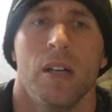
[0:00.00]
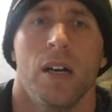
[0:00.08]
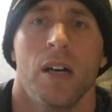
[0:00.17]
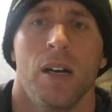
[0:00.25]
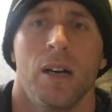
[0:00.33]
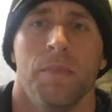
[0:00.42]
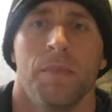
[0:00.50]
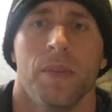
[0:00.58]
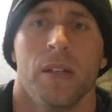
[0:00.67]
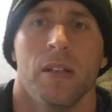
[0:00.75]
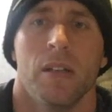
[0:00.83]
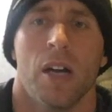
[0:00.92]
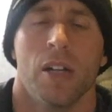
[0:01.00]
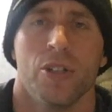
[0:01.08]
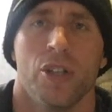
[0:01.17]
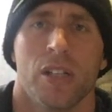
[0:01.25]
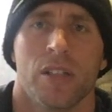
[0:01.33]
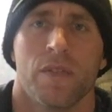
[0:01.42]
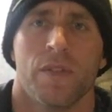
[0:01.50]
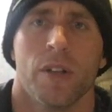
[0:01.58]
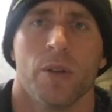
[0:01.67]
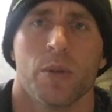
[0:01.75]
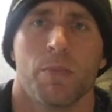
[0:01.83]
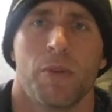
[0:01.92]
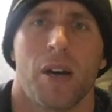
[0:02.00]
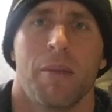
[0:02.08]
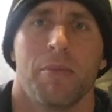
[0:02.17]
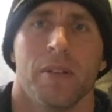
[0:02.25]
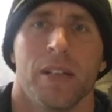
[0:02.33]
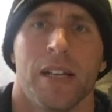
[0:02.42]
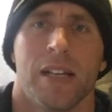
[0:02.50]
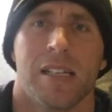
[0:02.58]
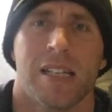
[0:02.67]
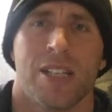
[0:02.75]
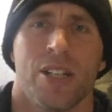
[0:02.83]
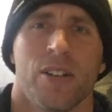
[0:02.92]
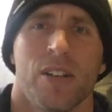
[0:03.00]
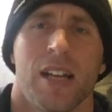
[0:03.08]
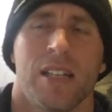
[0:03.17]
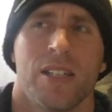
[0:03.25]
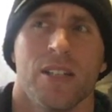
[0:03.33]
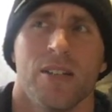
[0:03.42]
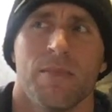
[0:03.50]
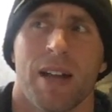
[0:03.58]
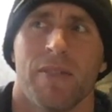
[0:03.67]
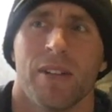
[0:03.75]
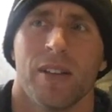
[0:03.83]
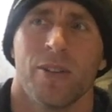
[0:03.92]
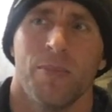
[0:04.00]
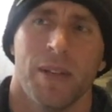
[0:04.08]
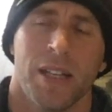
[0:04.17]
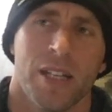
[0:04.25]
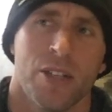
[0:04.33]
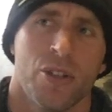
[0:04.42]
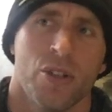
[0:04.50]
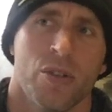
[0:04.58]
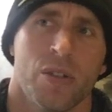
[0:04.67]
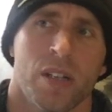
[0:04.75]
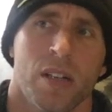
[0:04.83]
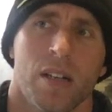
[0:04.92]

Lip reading: I'll adjust the floats properly, because I still am having a little bit of issues.